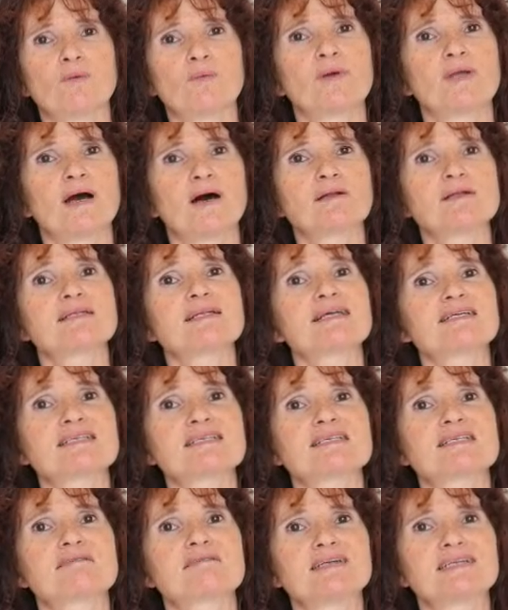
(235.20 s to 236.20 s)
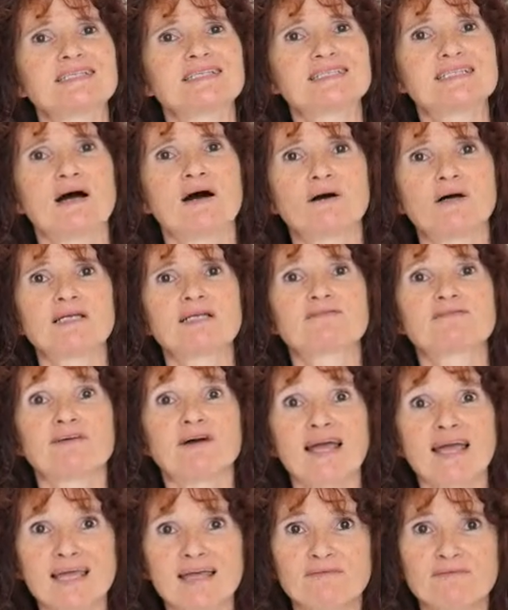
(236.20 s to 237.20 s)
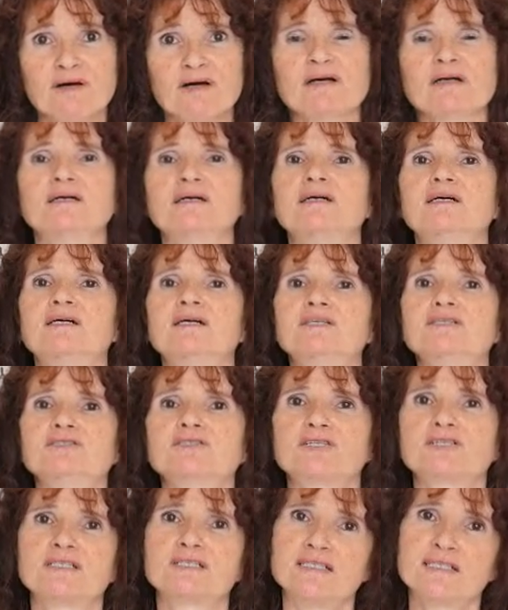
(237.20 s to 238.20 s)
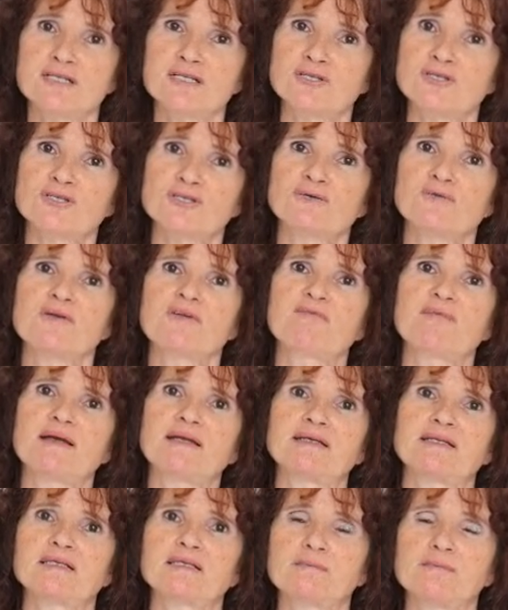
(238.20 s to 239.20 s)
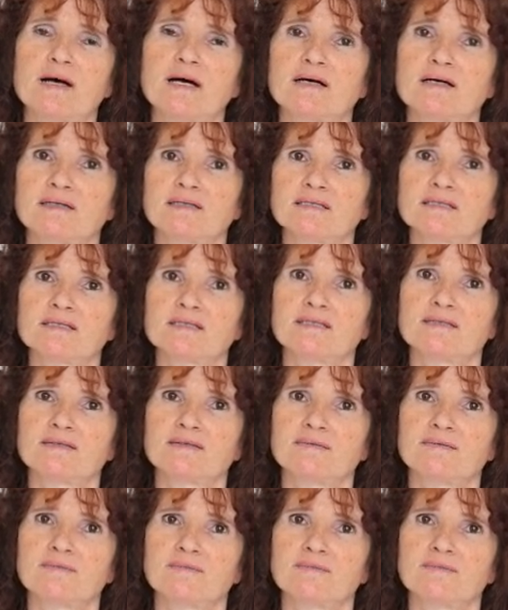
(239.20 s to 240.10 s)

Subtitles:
We aren't necessarily tied forever to decisions that we've made in the past.